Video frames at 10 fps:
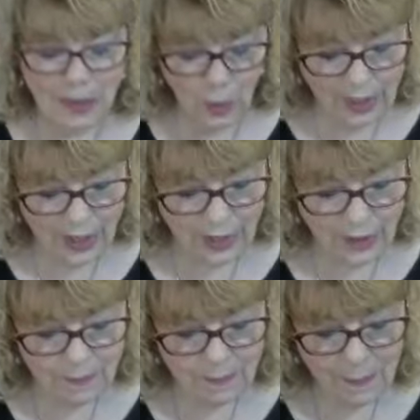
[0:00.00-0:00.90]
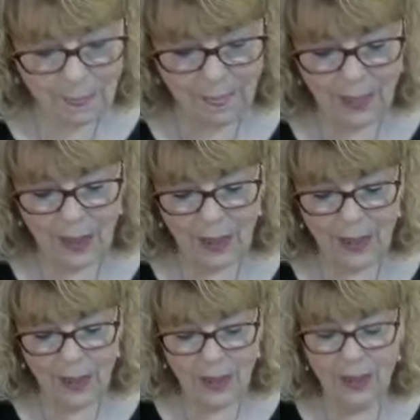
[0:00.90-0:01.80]
aware,
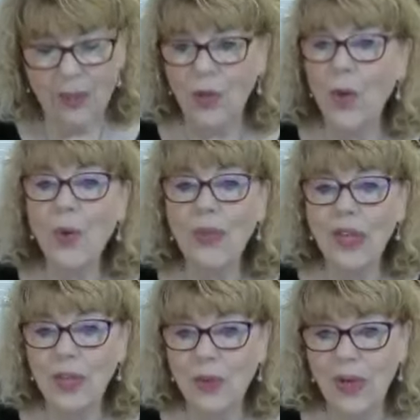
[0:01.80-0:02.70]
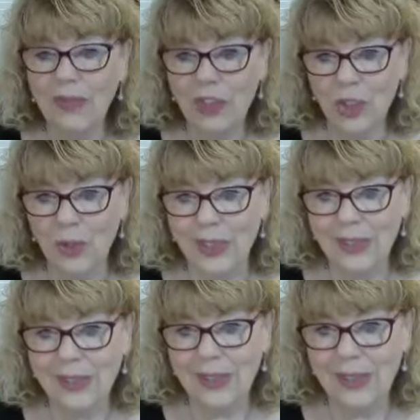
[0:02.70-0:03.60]
know that you have a
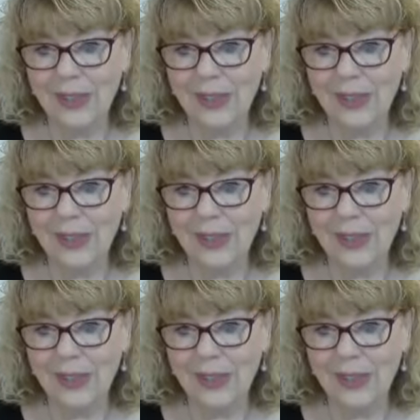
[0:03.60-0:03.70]
choice.